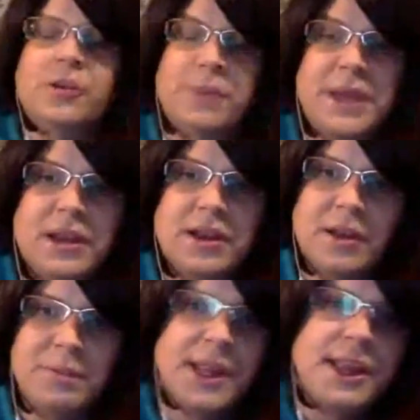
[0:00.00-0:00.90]
be a
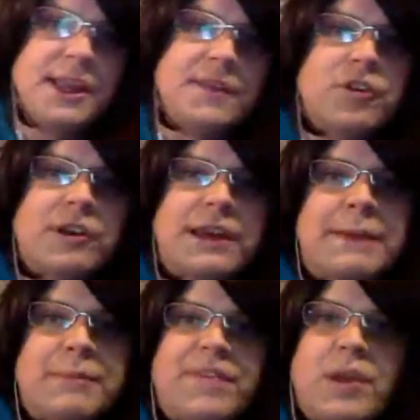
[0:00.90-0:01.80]
completely different
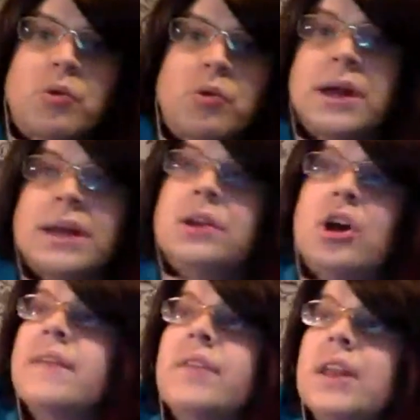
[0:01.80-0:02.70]
game if they were
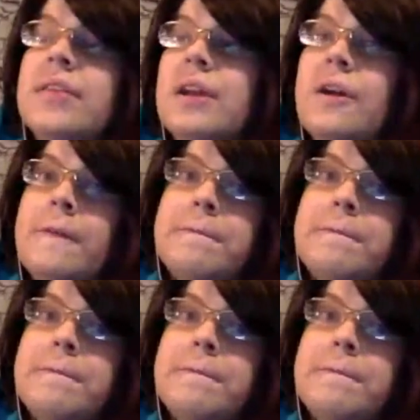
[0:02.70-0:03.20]
not even in there.